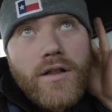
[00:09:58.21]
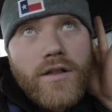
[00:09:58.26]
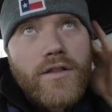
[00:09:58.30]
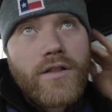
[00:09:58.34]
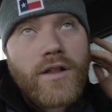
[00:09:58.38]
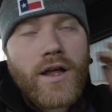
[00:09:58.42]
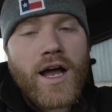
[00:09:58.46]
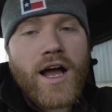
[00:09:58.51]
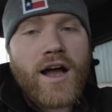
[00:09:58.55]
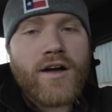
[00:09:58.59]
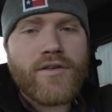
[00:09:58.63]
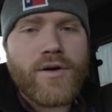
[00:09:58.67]

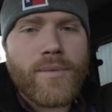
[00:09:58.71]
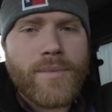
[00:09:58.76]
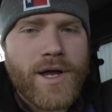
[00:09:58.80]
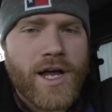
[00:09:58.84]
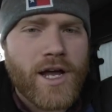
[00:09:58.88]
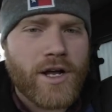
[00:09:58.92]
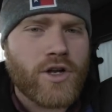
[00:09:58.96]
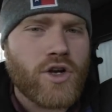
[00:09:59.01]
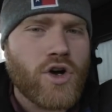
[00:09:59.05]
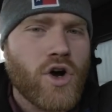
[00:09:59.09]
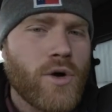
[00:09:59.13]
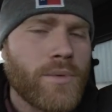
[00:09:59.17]
that have a bit
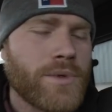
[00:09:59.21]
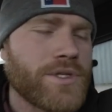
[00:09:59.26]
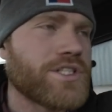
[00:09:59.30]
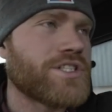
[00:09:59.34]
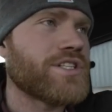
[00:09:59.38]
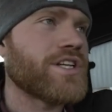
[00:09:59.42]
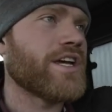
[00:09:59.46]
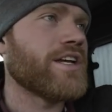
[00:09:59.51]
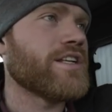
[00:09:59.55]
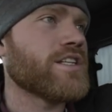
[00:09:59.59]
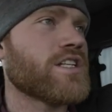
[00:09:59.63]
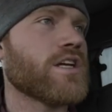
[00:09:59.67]
of common
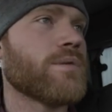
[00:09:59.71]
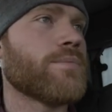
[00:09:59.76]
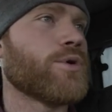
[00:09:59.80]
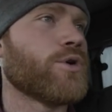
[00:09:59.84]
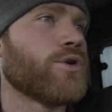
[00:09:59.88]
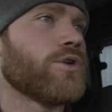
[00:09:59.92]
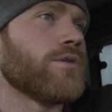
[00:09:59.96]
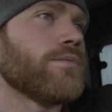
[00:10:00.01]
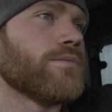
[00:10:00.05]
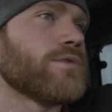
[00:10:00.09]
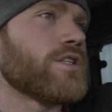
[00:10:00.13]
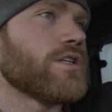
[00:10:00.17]
sense
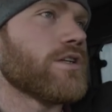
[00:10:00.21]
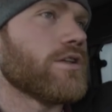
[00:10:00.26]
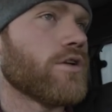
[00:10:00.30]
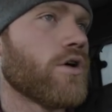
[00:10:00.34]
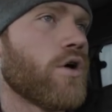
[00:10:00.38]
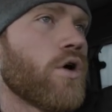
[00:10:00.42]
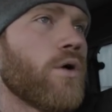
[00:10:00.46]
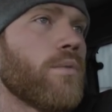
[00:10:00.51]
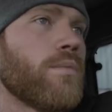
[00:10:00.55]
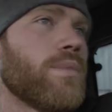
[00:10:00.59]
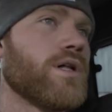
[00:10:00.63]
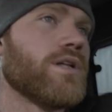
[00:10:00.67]
about them to
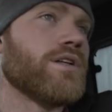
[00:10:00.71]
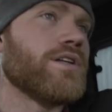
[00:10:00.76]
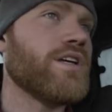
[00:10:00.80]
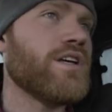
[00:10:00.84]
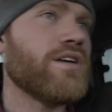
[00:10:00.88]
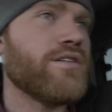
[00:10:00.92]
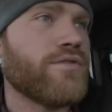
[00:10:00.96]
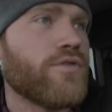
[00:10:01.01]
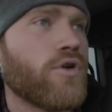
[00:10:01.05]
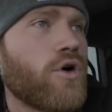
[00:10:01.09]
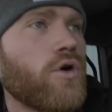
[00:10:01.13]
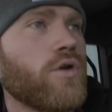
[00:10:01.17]
not
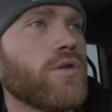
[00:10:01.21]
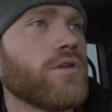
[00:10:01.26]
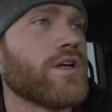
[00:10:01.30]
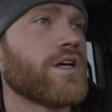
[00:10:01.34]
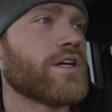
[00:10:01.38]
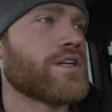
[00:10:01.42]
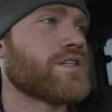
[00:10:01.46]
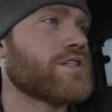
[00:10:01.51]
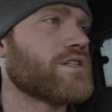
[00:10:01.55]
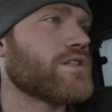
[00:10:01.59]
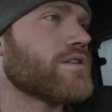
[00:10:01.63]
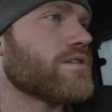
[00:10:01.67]
believe all
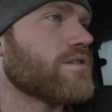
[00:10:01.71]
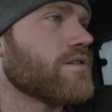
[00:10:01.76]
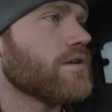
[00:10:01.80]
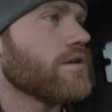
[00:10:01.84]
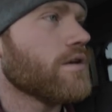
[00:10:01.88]
this